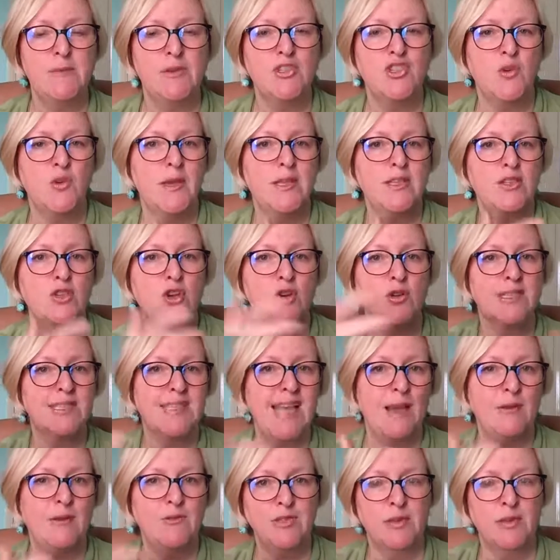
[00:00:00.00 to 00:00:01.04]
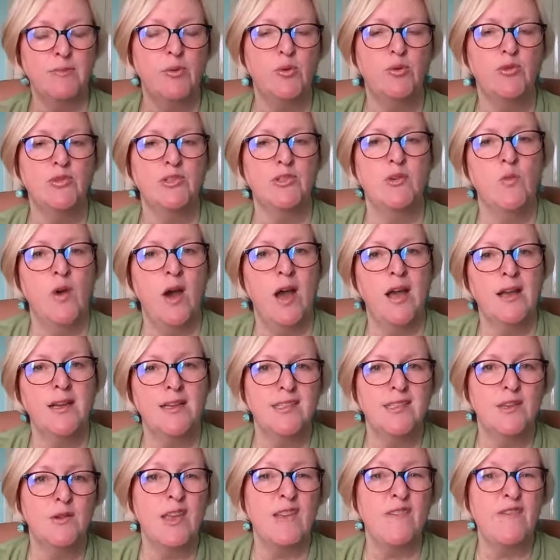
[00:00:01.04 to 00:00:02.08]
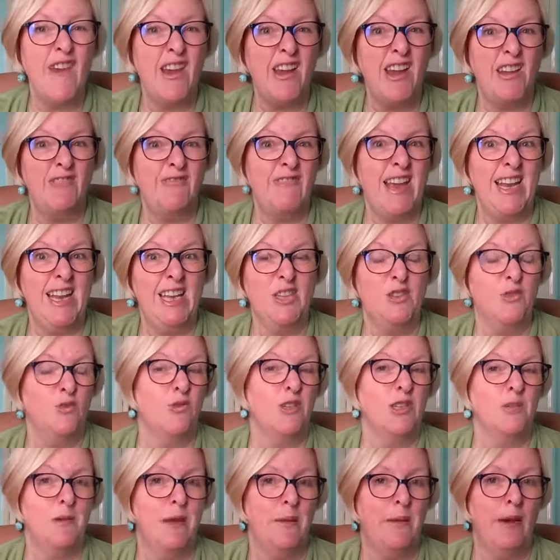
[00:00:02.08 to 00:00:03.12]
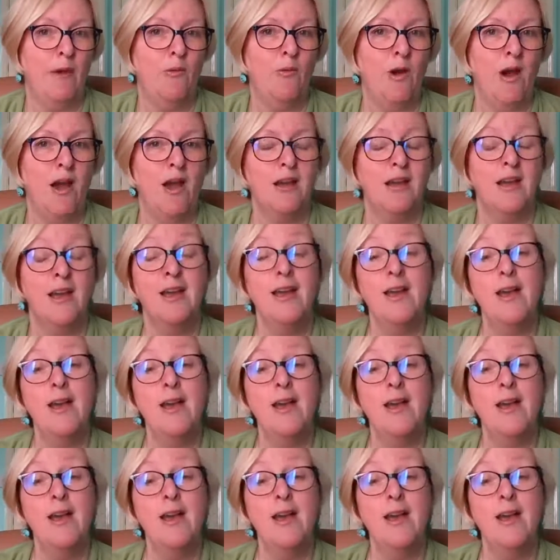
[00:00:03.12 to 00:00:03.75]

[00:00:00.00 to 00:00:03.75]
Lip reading: and so he's got sounding boards at work, and so he very rarely talks to me about work.